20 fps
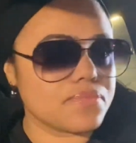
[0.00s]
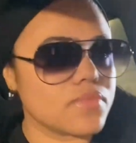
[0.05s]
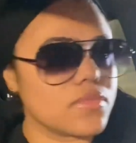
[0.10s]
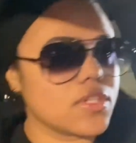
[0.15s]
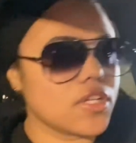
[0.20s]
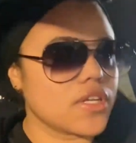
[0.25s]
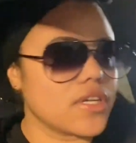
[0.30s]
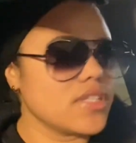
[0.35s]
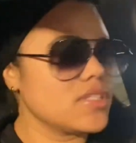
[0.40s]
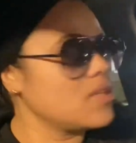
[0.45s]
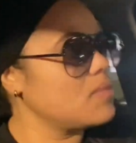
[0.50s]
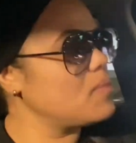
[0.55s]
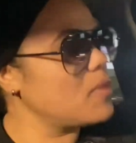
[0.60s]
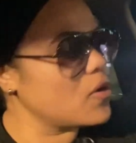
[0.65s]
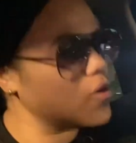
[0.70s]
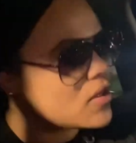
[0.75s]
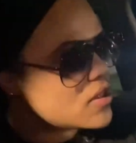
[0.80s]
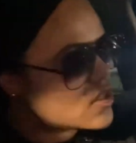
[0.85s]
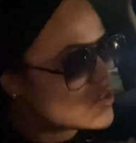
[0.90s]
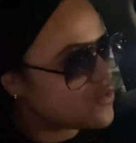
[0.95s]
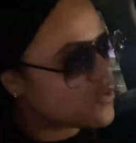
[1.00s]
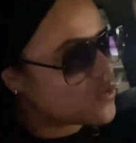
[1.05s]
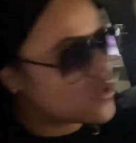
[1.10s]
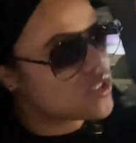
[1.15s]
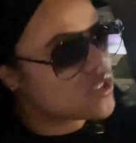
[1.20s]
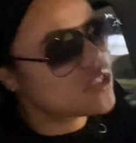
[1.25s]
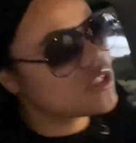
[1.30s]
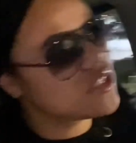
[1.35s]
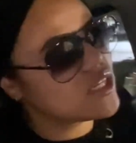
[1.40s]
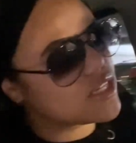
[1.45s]
there is a bonus for
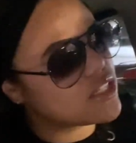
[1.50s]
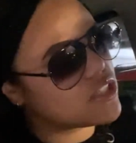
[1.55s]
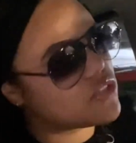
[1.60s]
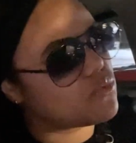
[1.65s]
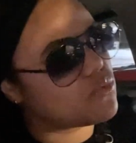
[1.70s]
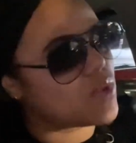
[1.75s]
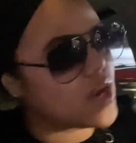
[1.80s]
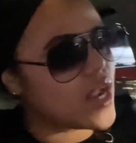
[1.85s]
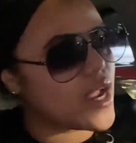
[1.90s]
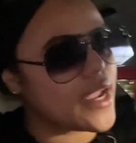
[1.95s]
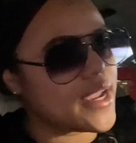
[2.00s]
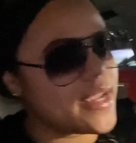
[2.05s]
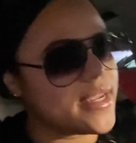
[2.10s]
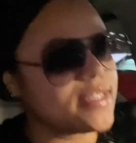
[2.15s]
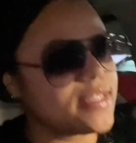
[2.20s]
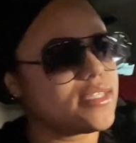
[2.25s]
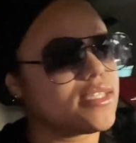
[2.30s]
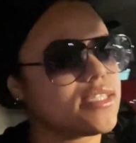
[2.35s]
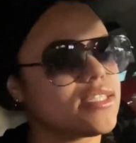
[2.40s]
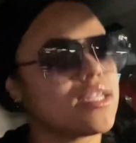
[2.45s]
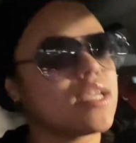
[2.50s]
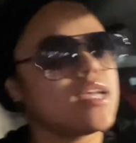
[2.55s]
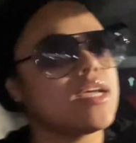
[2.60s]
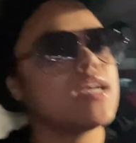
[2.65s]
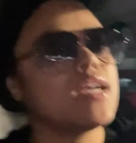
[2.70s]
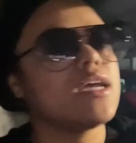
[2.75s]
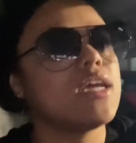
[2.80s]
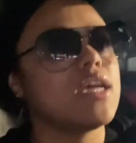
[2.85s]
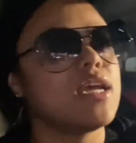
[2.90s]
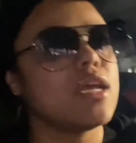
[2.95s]
6 rides,
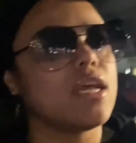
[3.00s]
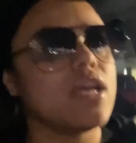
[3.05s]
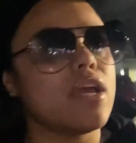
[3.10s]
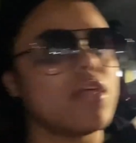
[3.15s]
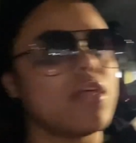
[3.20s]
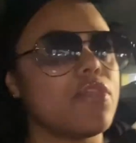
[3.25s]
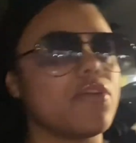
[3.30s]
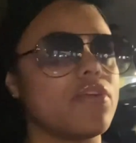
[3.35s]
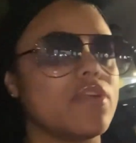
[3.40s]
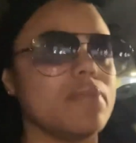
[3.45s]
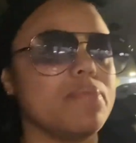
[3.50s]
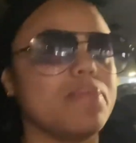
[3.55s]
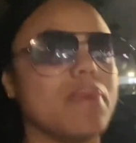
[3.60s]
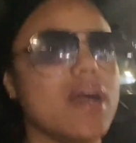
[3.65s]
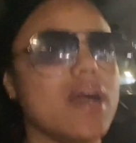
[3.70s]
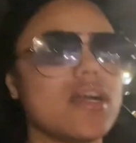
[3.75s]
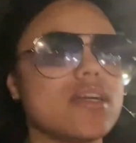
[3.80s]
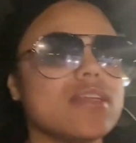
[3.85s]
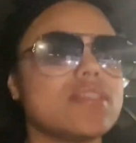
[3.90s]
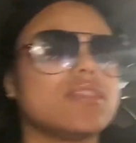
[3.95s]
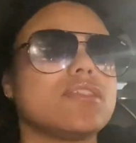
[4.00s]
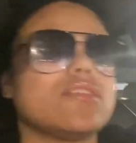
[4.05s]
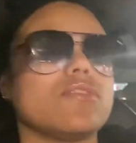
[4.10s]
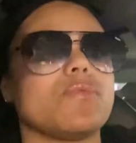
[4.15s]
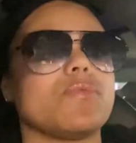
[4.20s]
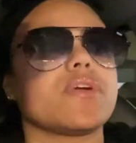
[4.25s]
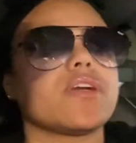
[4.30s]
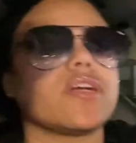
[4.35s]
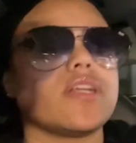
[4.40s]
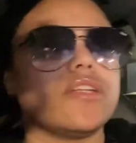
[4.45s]
$30, so
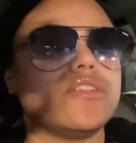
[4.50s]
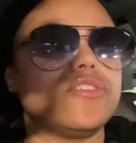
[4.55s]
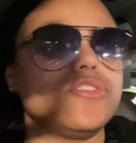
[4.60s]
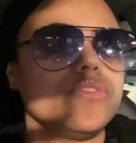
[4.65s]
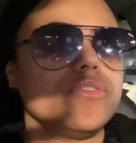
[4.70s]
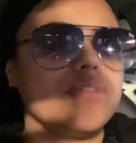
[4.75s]
we're gonna do